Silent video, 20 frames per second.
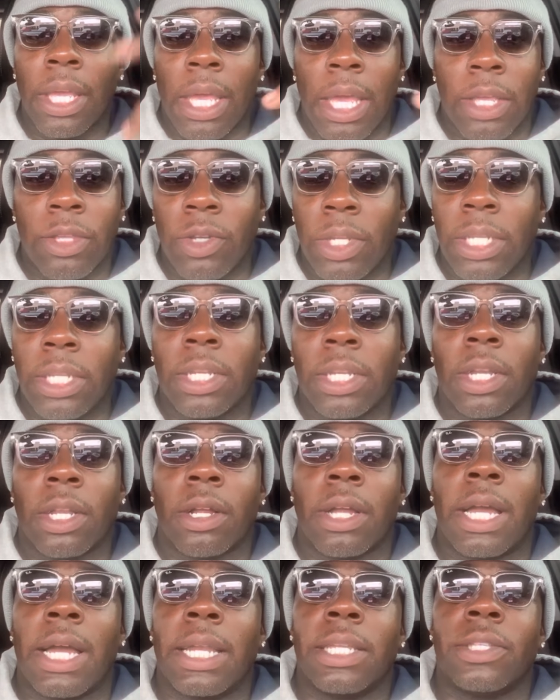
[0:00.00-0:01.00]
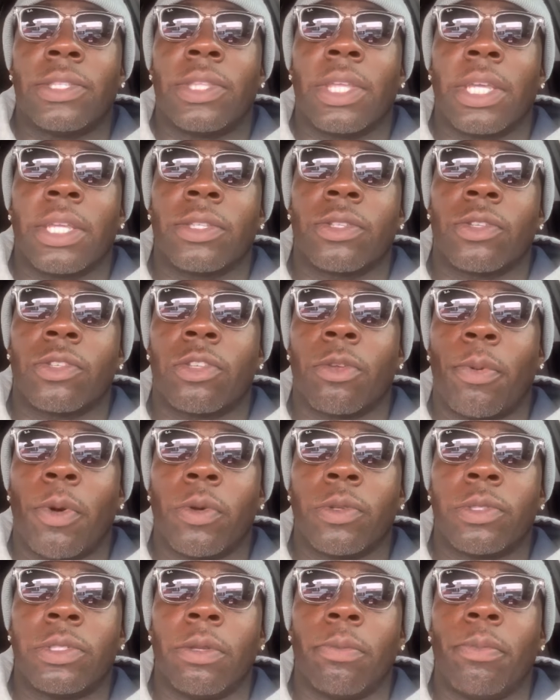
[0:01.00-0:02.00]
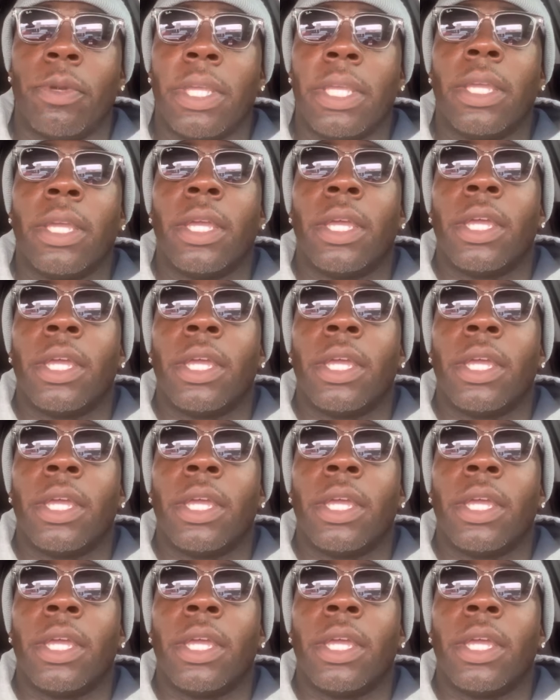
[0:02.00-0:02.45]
And you need to learn how these things are supposed to be.